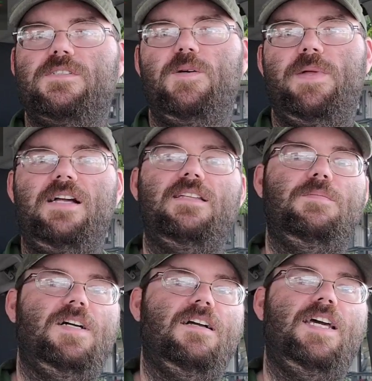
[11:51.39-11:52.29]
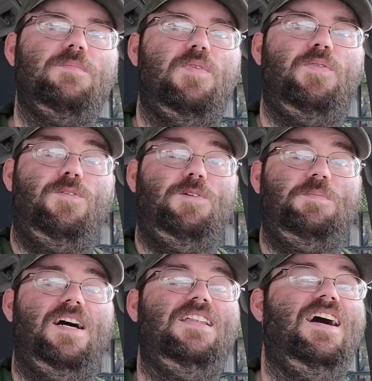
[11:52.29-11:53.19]
so badly by that game before in
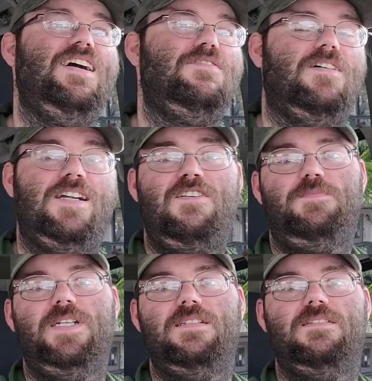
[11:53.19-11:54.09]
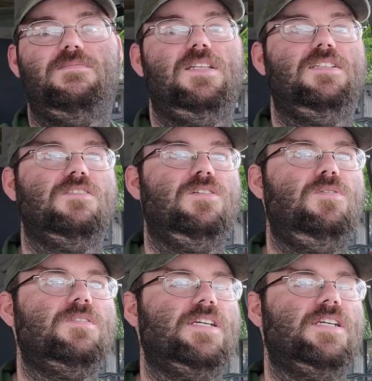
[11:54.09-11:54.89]
my life. And I've played the Souls